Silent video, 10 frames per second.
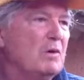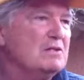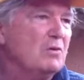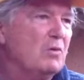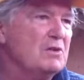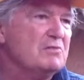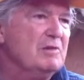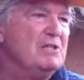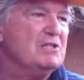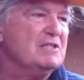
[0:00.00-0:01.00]
Once a horse
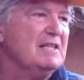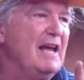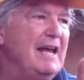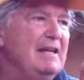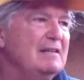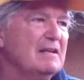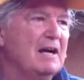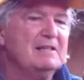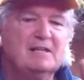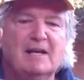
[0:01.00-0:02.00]
reaches 8,
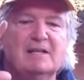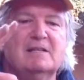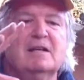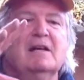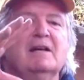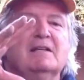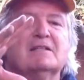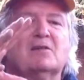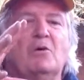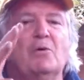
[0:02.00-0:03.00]
9, 10,
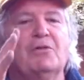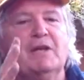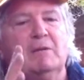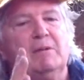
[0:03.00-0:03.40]
this whole thing